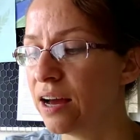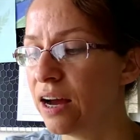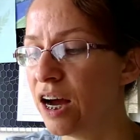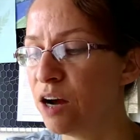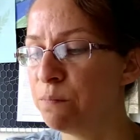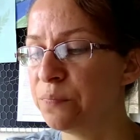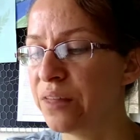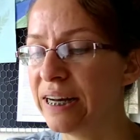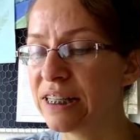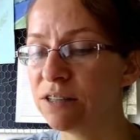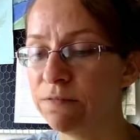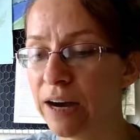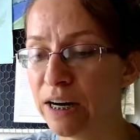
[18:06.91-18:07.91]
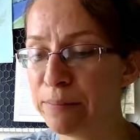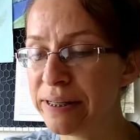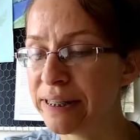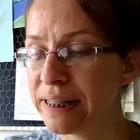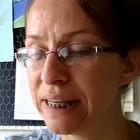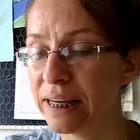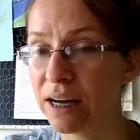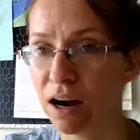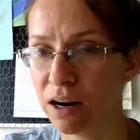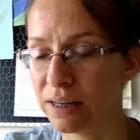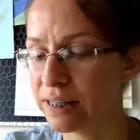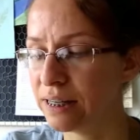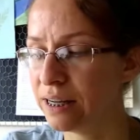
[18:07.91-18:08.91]
that its vitamin C
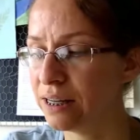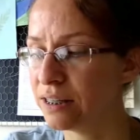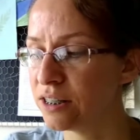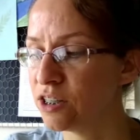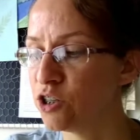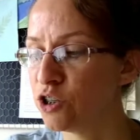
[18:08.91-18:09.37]
content